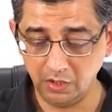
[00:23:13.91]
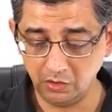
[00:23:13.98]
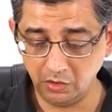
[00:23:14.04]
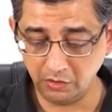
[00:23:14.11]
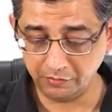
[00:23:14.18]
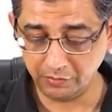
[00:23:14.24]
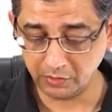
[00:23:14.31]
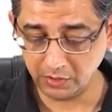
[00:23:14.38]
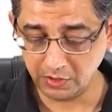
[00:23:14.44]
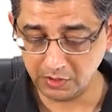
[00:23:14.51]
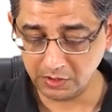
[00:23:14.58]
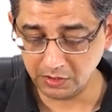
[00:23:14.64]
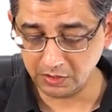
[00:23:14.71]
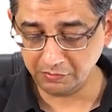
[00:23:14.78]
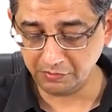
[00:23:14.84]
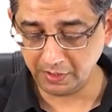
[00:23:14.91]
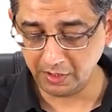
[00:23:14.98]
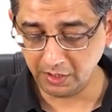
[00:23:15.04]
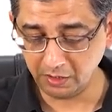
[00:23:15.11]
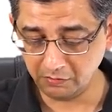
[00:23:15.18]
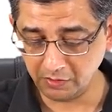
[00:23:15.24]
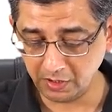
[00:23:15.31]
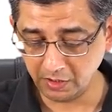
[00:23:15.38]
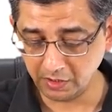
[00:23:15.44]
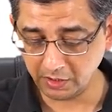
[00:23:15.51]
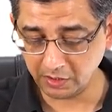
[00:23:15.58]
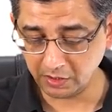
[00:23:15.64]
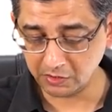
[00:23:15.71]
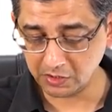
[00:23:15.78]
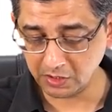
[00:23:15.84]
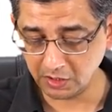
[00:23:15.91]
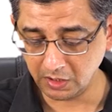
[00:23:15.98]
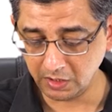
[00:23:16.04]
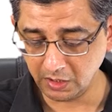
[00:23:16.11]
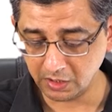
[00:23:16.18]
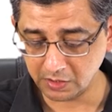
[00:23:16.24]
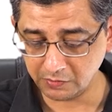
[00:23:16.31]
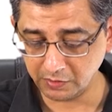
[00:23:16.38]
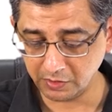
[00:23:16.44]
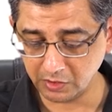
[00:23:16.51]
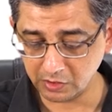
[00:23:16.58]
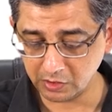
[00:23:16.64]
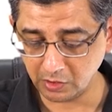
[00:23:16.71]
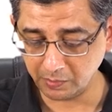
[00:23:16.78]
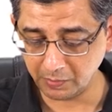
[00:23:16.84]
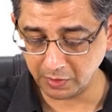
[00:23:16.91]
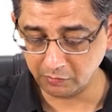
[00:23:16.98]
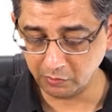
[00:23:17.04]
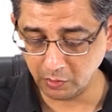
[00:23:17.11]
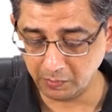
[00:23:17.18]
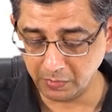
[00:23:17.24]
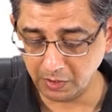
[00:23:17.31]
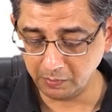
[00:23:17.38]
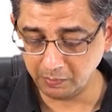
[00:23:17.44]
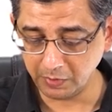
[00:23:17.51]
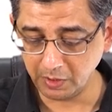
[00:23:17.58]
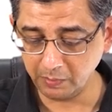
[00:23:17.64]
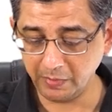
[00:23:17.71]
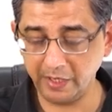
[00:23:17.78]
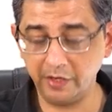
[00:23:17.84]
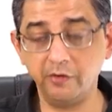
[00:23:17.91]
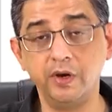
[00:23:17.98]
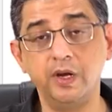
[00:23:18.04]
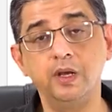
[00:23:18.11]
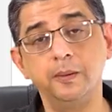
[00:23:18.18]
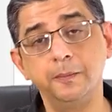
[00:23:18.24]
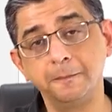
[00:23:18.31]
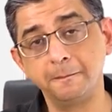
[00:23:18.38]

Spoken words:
Therefore, the ECG finding very characteristically asked for this topic would be P mitral.